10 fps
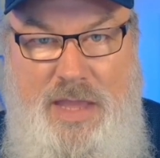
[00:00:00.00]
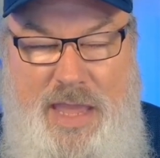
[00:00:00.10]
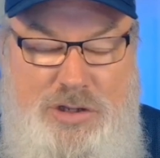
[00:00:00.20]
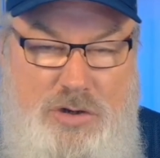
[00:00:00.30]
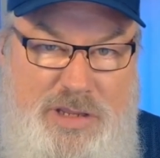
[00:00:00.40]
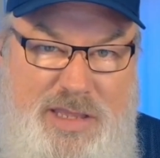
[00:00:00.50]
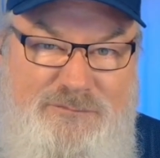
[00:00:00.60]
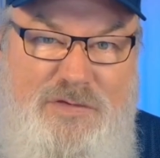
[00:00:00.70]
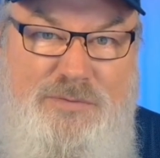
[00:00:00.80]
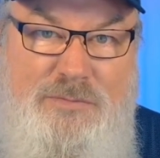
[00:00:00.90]
And you're
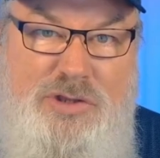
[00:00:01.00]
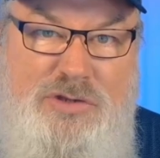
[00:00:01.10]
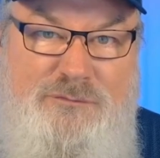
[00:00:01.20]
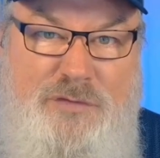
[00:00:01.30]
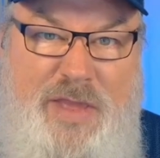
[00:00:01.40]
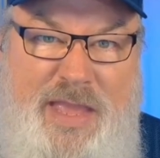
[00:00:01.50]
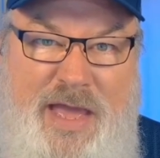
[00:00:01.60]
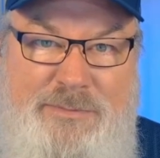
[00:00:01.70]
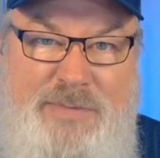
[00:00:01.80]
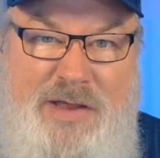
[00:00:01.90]
giving permission for the
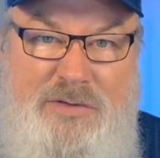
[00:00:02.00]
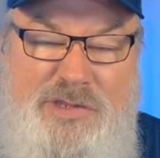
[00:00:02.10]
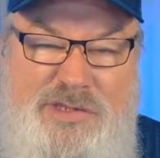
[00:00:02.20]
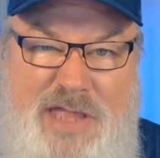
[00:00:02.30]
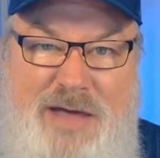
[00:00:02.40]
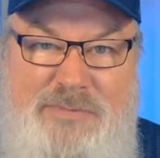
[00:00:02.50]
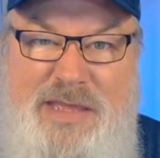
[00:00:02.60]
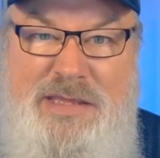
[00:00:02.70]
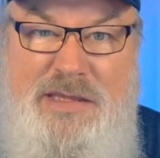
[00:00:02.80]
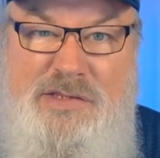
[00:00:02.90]
AI model to stop
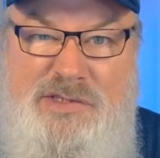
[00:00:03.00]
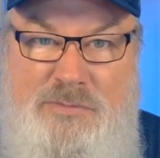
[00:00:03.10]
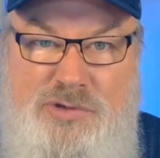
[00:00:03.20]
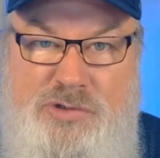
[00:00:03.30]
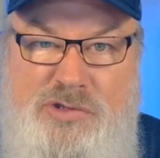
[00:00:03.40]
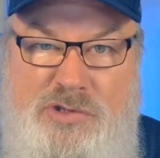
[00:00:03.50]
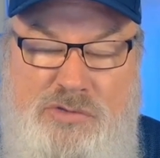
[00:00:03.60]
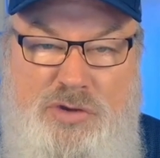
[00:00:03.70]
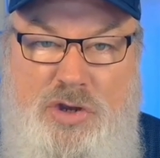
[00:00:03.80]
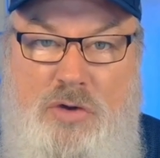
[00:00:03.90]
making assumptions,
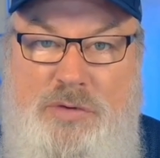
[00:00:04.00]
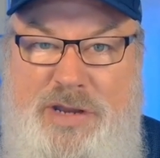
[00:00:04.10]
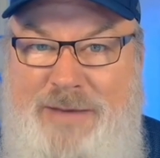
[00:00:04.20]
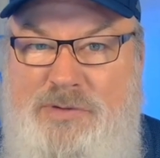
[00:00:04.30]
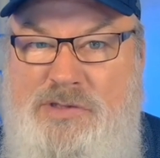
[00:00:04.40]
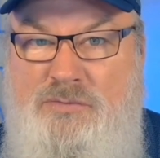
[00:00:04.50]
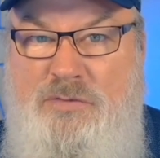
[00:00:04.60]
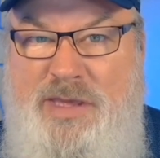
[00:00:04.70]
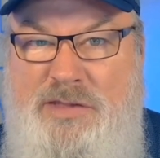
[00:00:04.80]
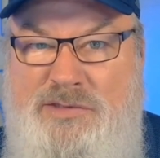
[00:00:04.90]
because we know what happens when we
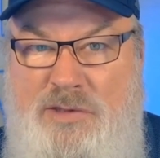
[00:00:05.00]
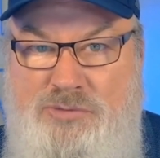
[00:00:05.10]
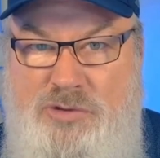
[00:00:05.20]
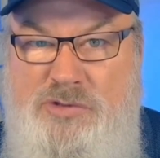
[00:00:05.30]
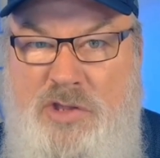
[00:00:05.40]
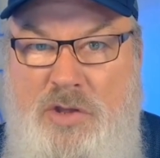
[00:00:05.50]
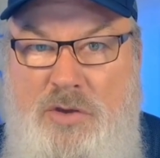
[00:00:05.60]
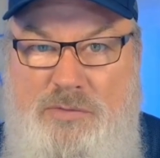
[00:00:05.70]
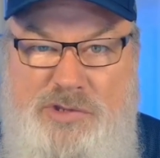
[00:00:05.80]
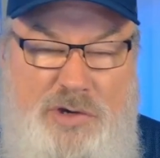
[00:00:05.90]
make assumptions.
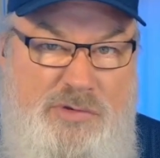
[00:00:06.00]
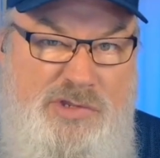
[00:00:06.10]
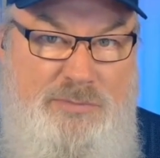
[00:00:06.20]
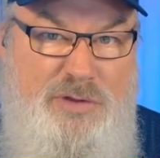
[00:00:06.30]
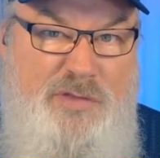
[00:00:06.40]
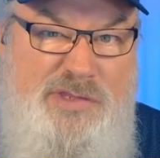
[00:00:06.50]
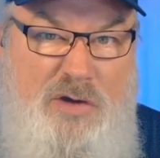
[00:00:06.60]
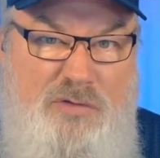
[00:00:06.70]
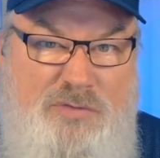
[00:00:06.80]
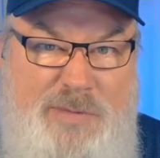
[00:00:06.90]
We start resembling the
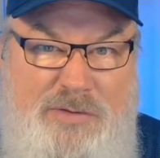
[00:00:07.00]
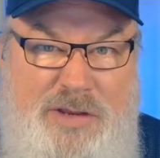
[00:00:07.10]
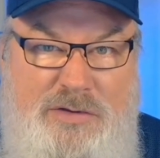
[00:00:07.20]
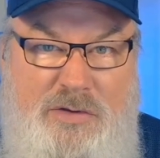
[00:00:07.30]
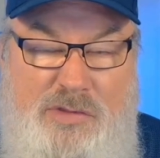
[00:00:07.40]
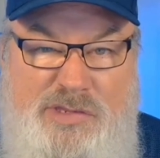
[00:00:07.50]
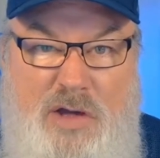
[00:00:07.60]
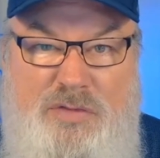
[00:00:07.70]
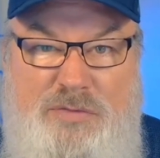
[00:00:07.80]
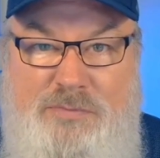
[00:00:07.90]
southbound end or the
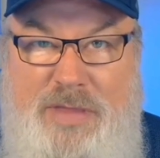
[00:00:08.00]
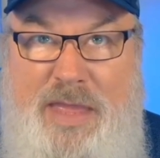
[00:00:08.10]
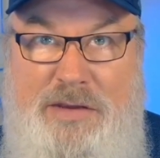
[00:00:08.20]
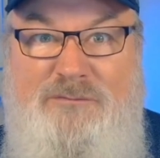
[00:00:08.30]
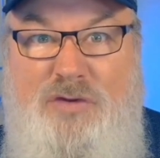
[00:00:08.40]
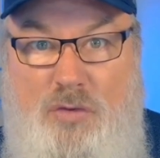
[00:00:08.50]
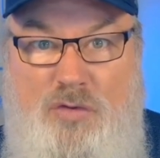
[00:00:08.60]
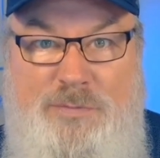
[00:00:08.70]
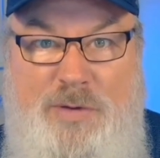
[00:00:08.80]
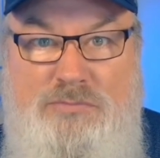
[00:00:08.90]
south end of a
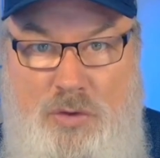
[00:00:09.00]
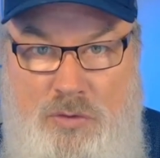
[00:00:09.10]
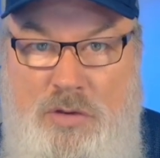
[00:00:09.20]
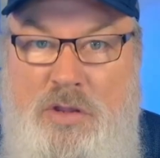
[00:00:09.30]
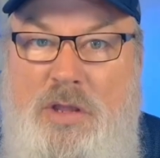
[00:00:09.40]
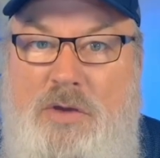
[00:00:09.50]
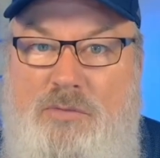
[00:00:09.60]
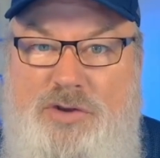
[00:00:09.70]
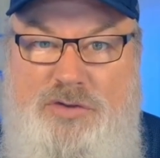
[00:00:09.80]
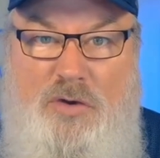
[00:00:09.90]
northbound mule.
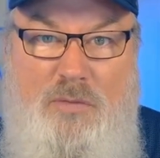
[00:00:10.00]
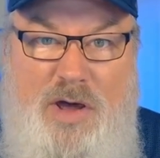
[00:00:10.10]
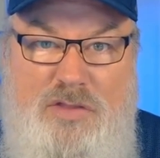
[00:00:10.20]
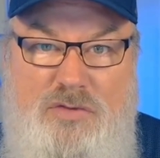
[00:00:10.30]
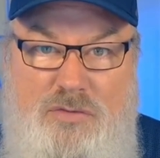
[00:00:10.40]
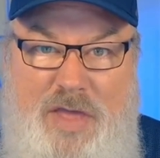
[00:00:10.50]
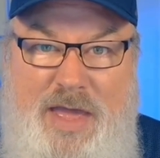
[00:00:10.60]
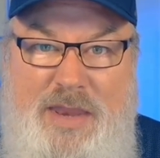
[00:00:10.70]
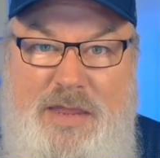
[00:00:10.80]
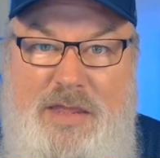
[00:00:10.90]
We don't want to do
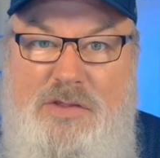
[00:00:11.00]
that.